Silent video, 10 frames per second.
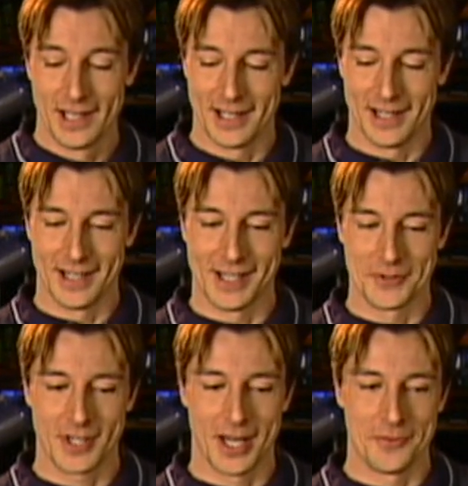It
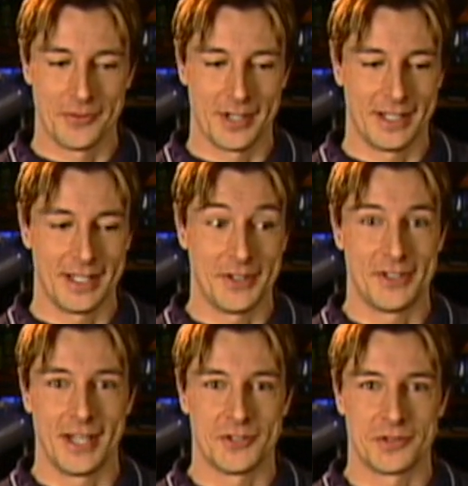was kind of in the
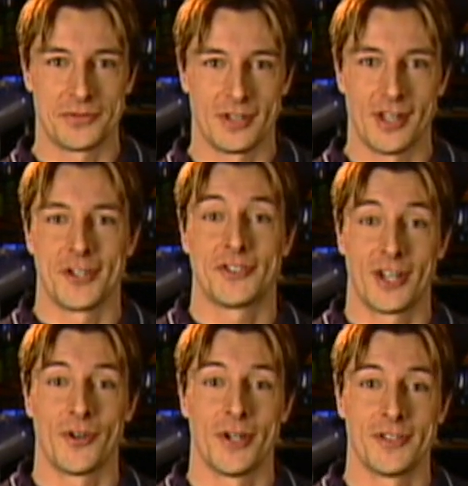days of a lot of
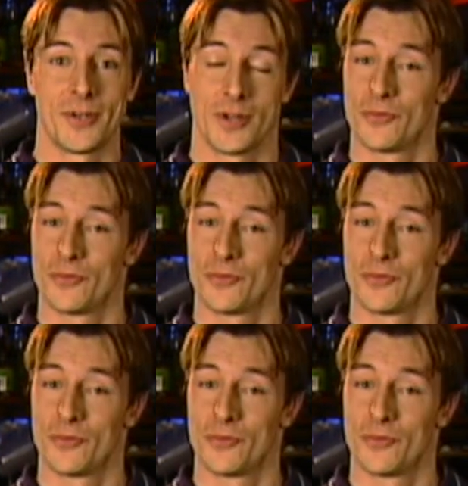steroids anyway.